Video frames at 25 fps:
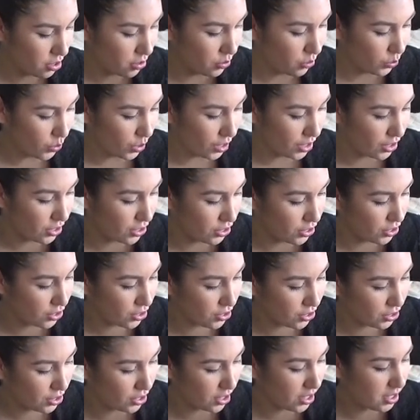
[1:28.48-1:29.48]

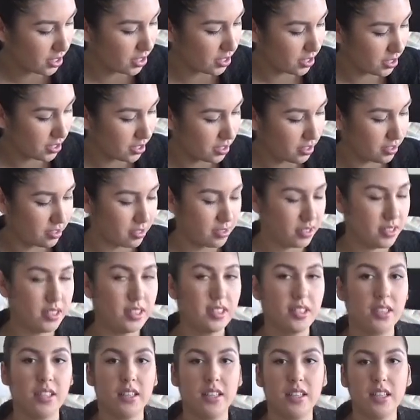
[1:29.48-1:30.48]
Which
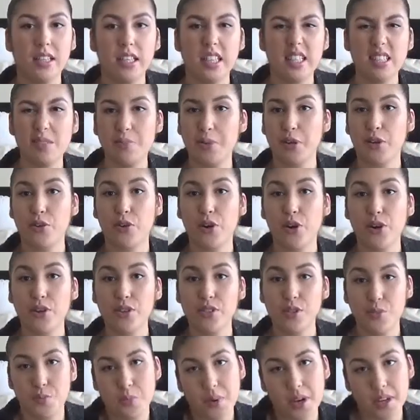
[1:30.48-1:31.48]
is a bit
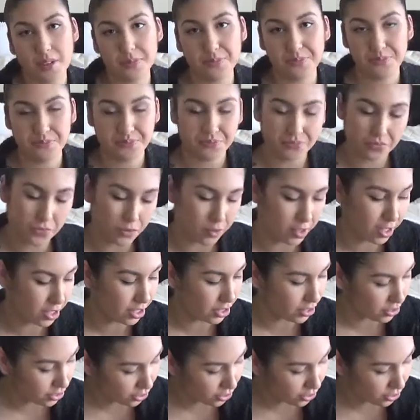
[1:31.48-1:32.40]
gross, but what are you gonna